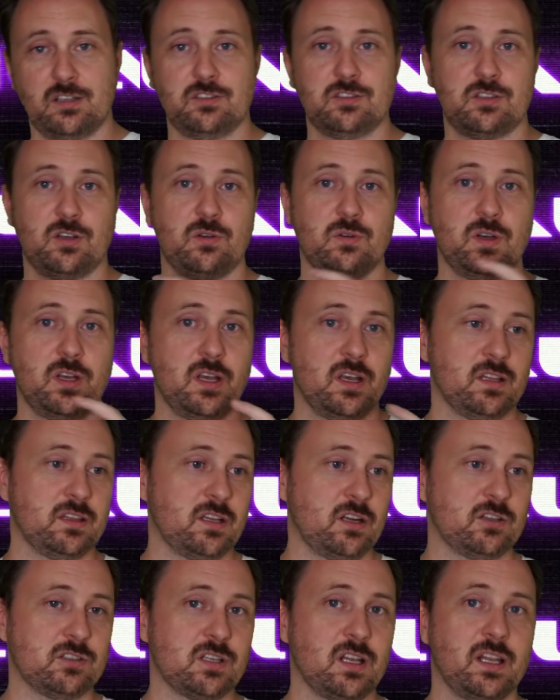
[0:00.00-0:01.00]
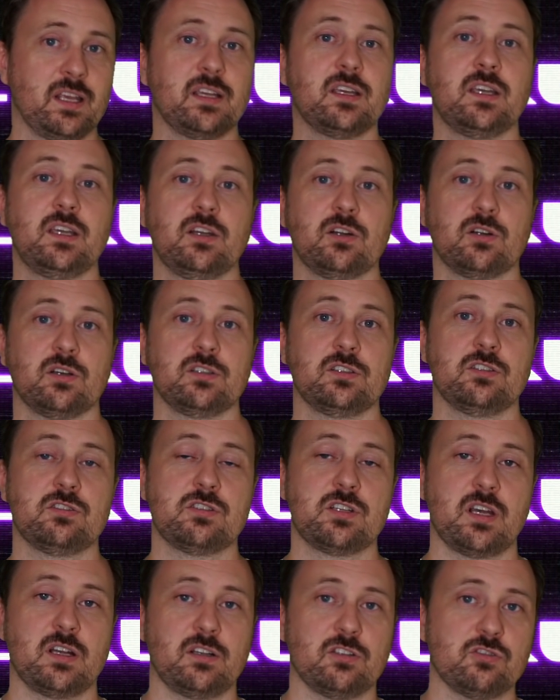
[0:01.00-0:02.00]
So there's a link here on this
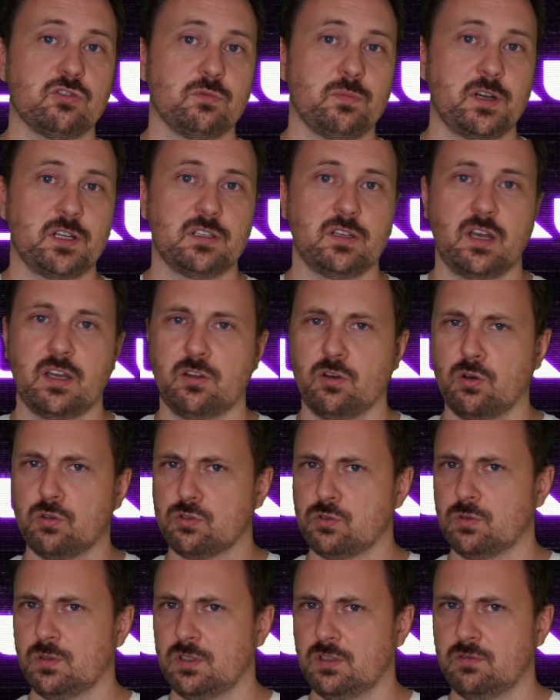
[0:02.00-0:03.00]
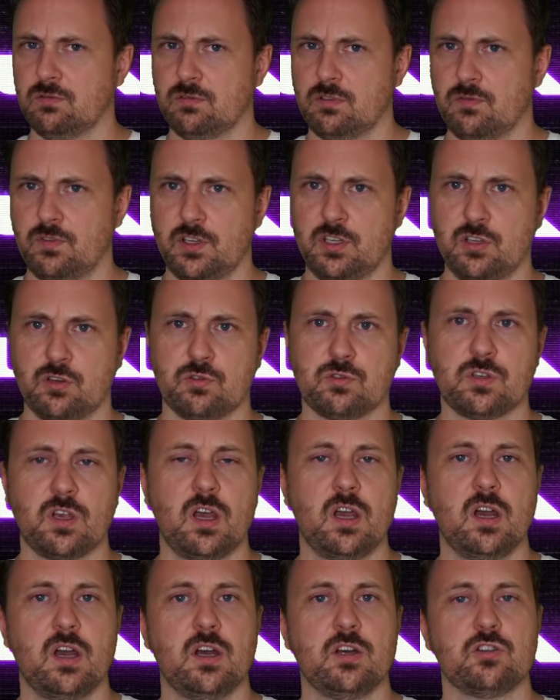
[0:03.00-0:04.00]
channel to my, and also in the videos,
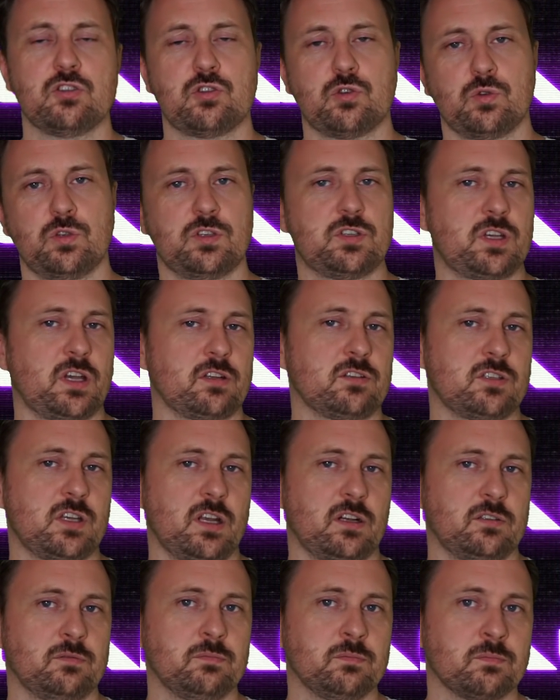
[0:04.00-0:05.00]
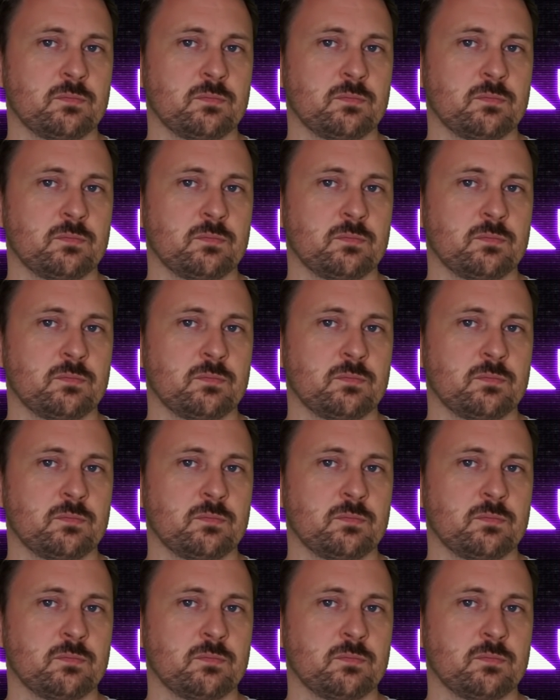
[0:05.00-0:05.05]
to the second channel,